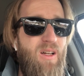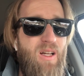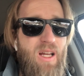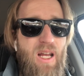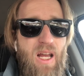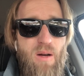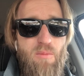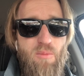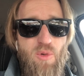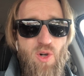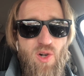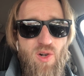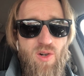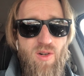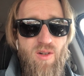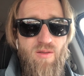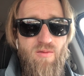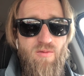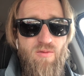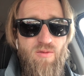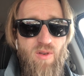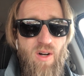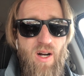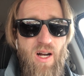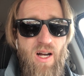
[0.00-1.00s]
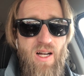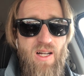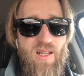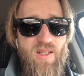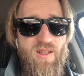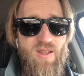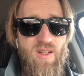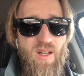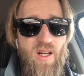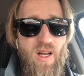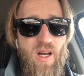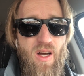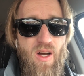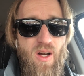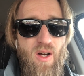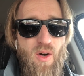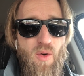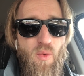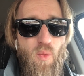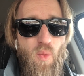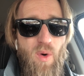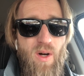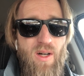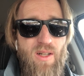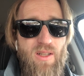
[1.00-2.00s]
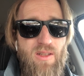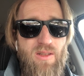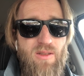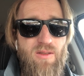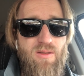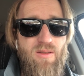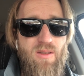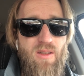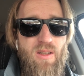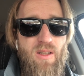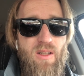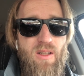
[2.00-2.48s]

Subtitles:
a hamburger and fries, well,